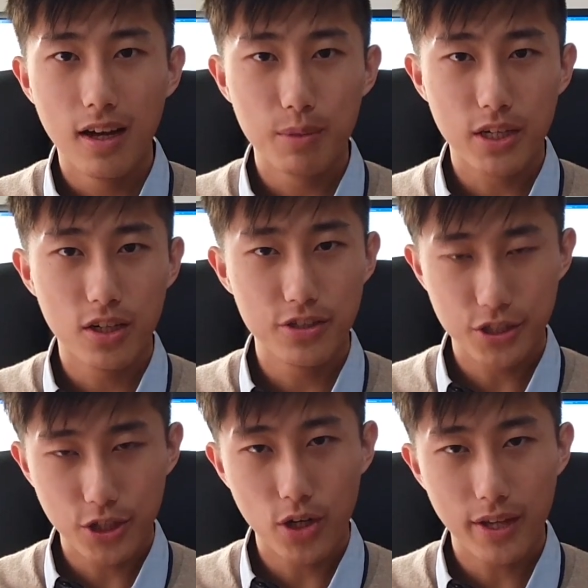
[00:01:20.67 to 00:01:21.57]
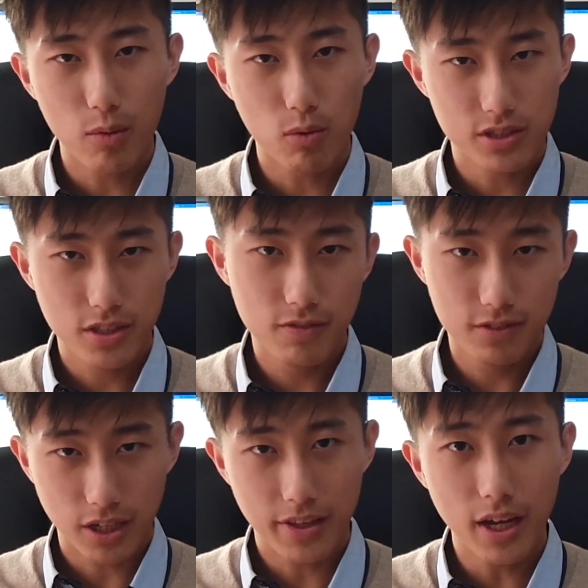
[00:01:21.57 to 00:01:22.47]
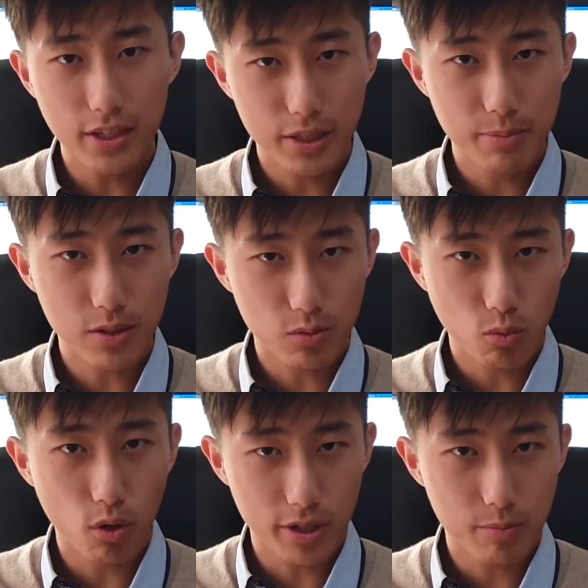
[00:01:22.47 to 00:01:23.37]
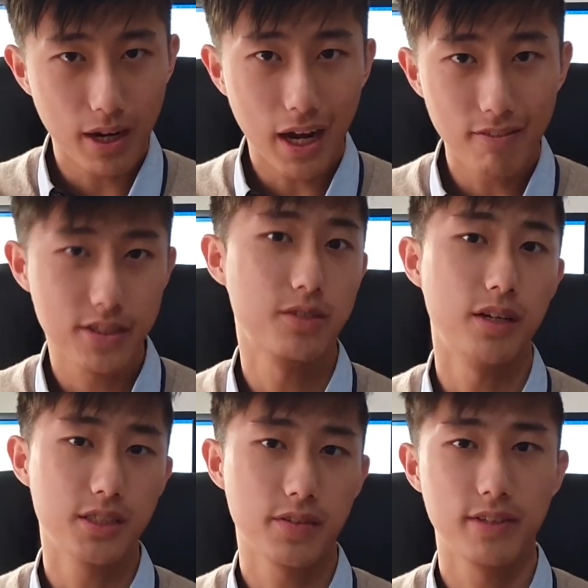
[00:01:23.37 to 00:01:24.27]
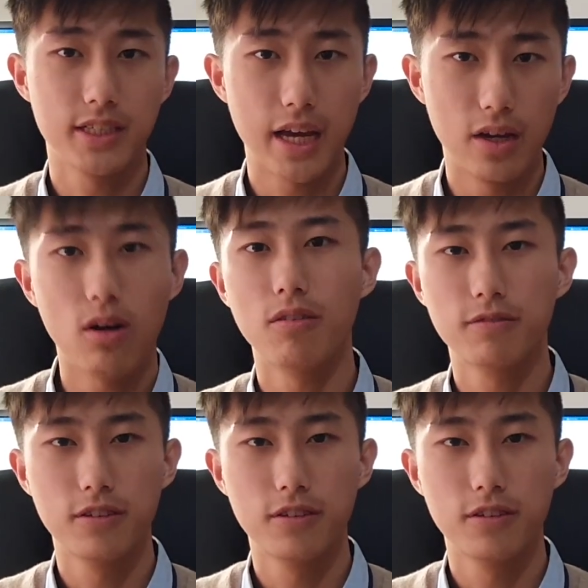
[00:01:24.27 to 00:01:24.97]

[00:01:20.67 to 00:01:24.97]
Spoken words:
because you know that once you've done that, you can be rewarded by having the rest of the day off.